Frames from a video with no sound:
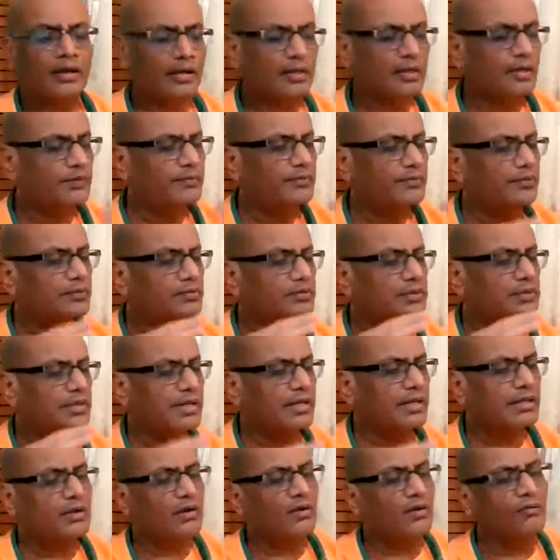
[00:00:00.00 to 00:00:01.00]
If you
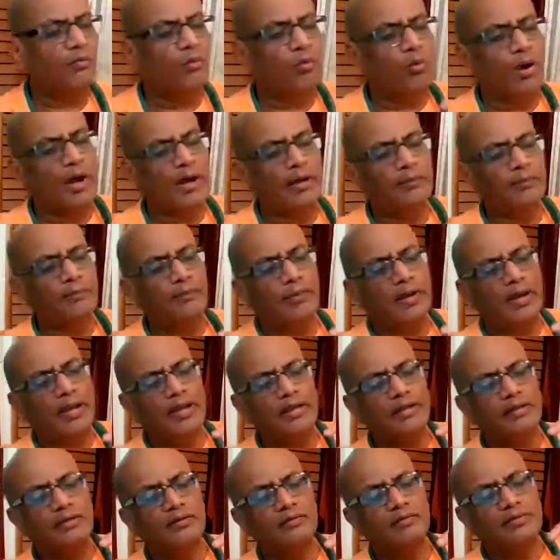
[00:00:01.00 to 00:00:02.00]
think of one mind